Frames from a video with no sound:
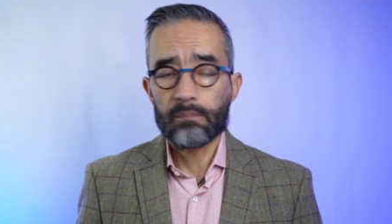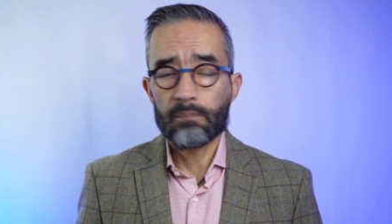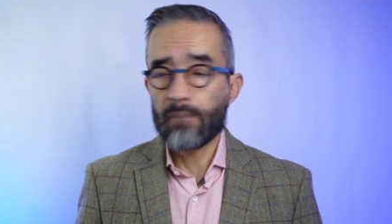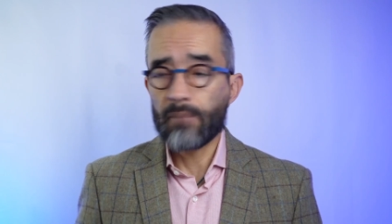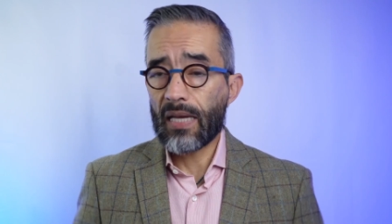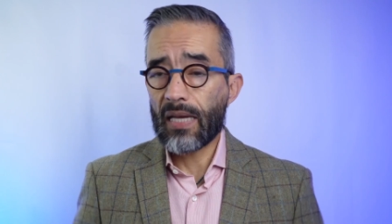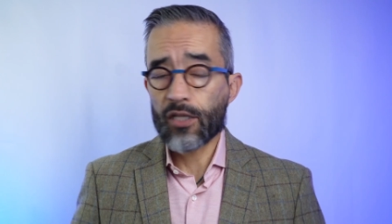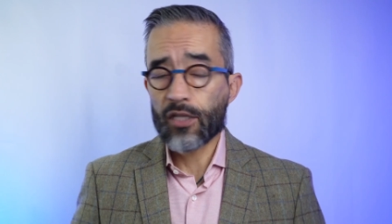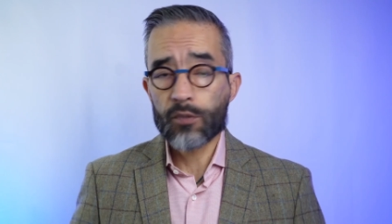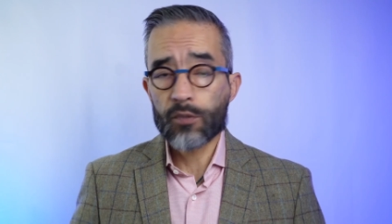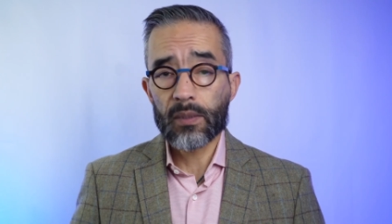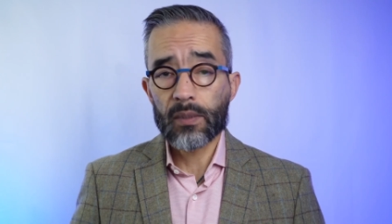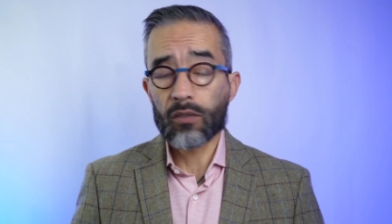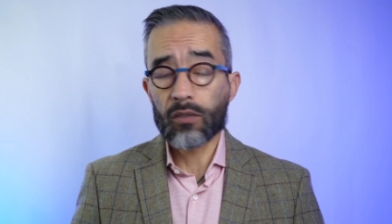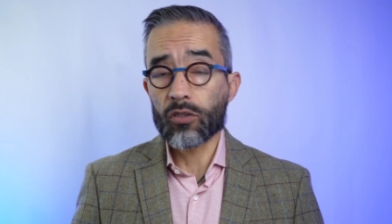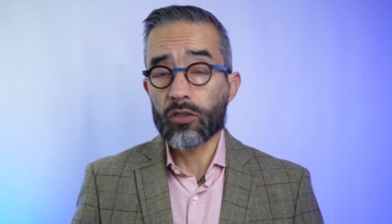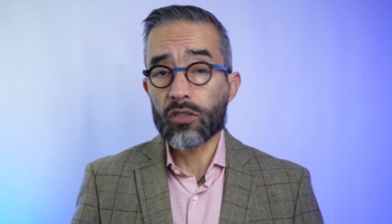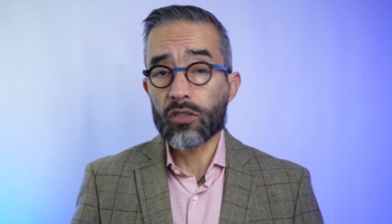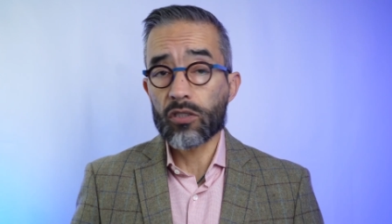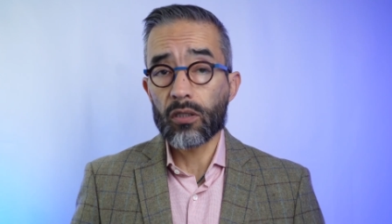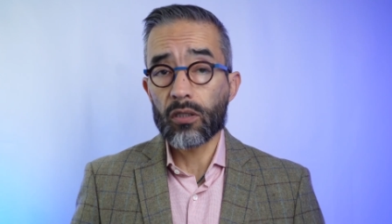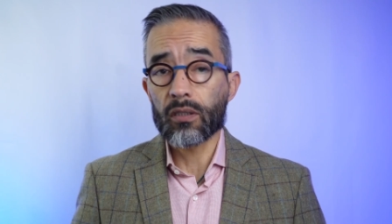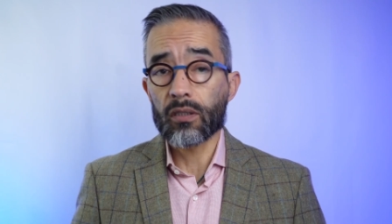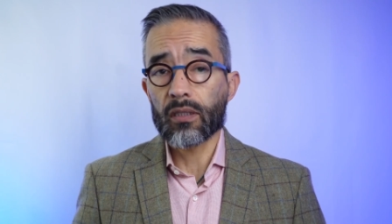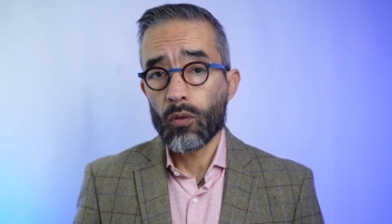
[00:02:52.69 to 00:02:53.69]
management
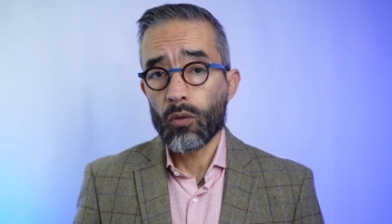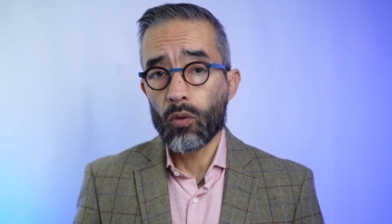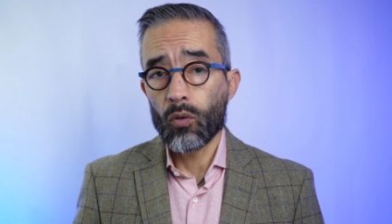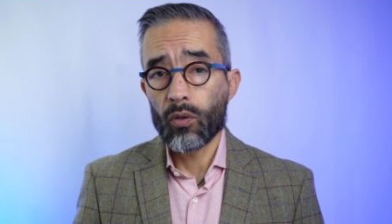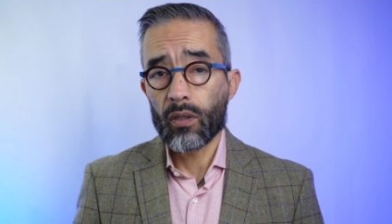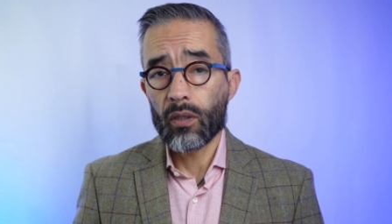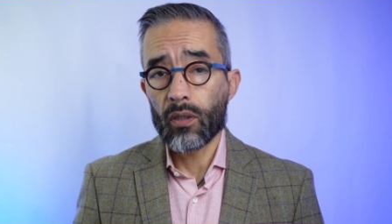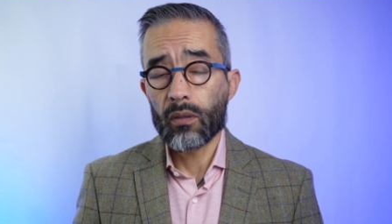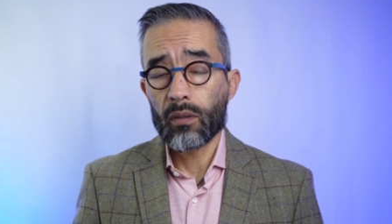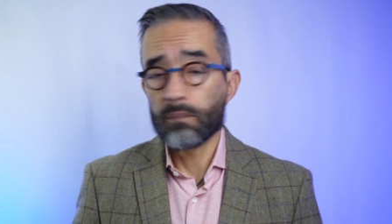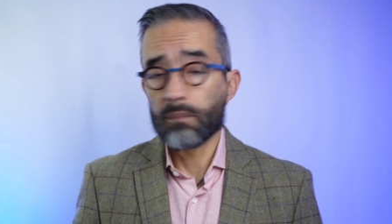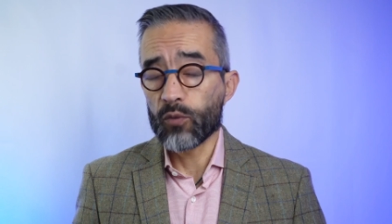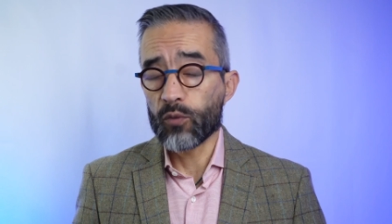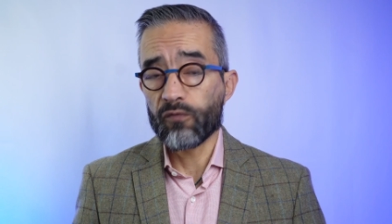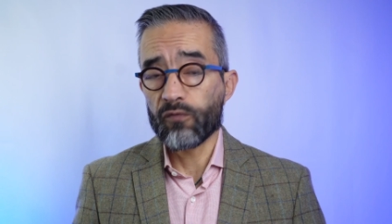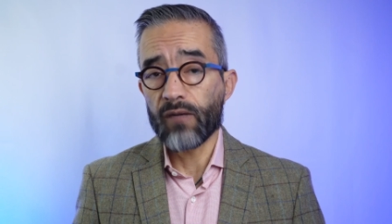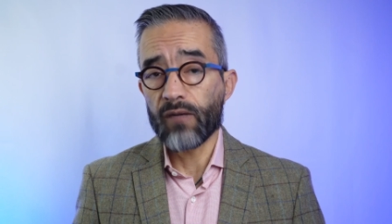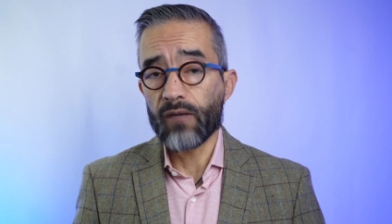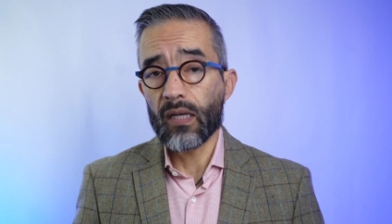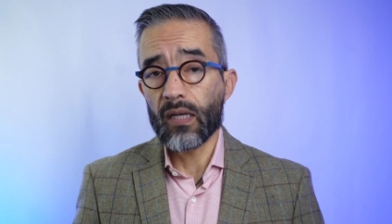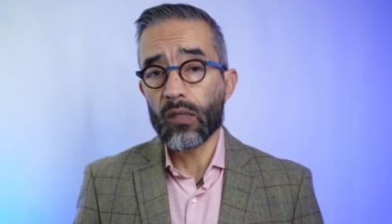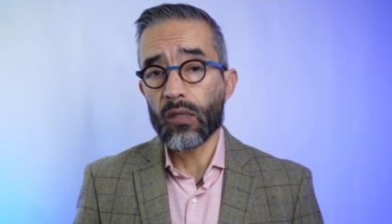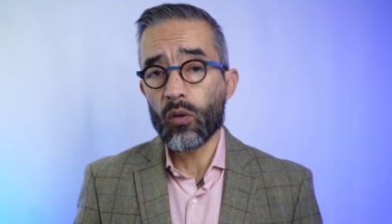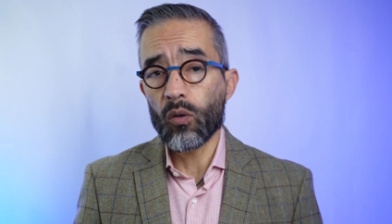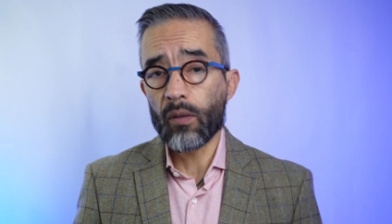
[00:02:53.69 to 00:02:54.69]
consultant or to
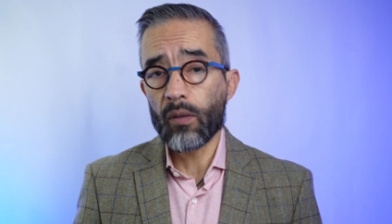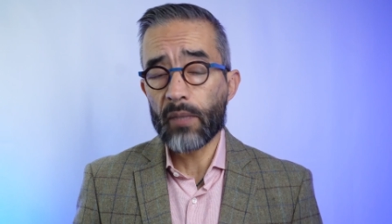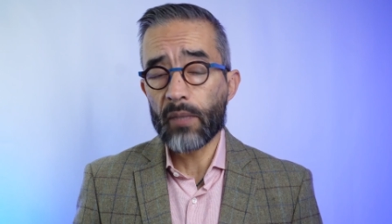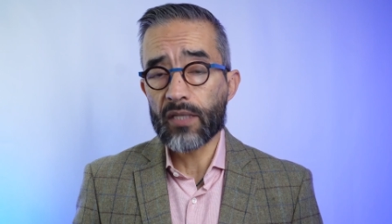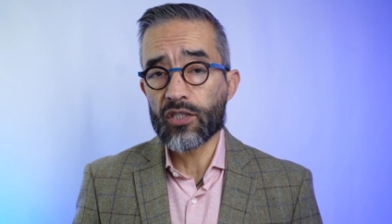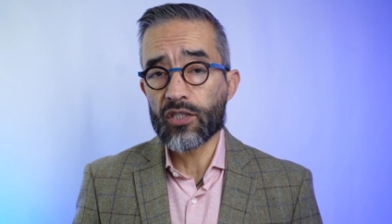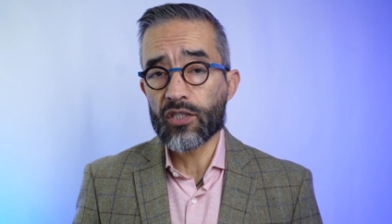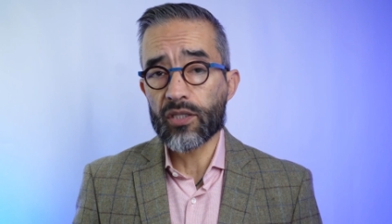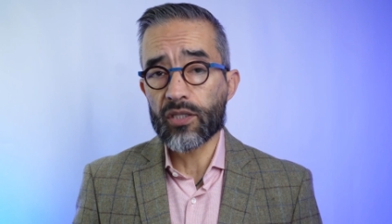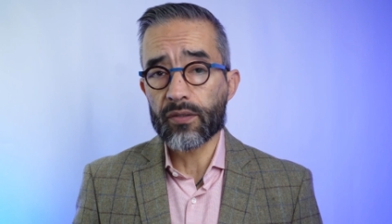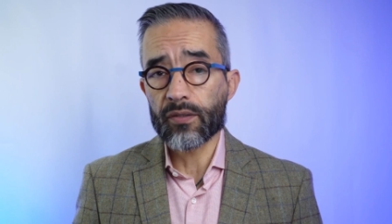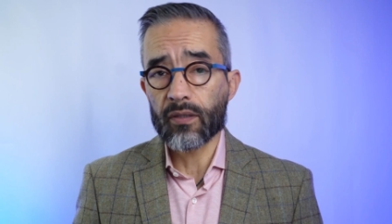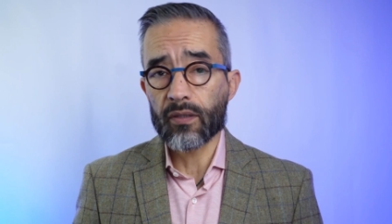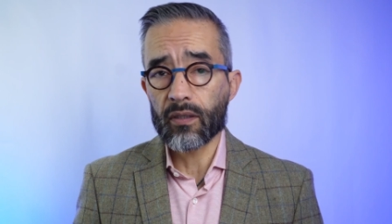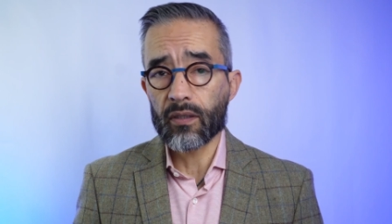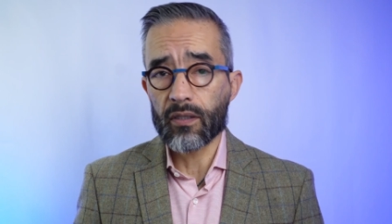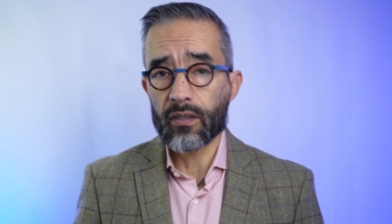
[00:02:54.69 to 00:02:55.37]
follow a managerial